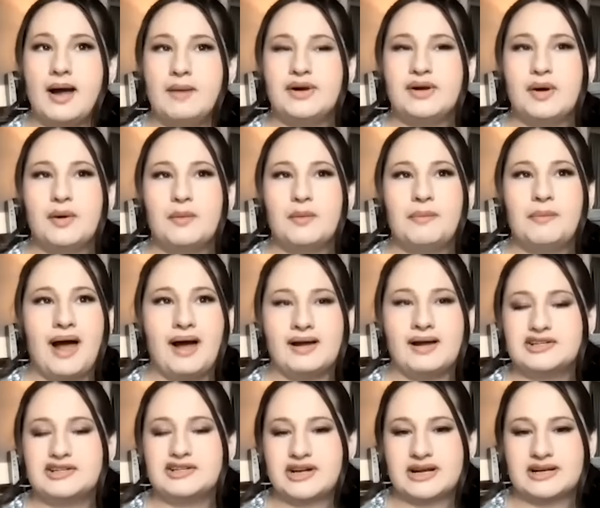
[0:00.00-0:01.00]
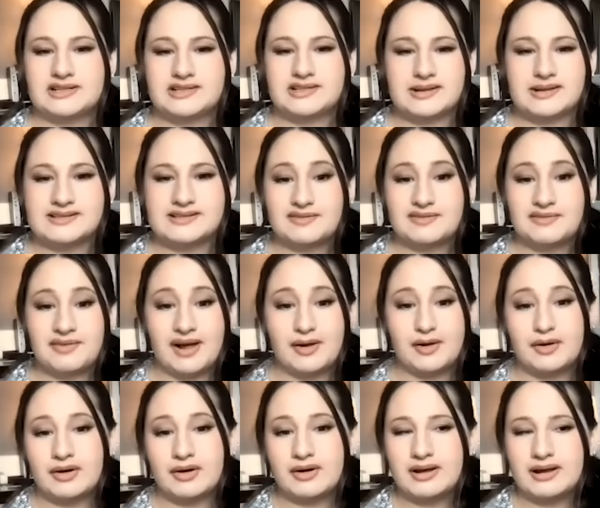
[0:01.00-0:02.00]
I would go back and change things if I
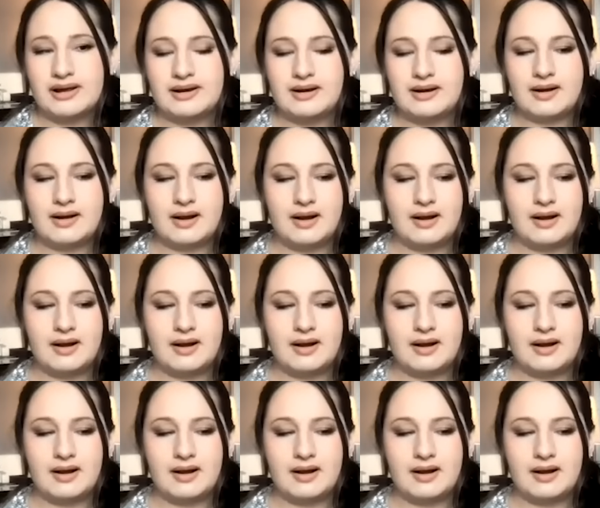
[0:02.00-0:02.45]
could.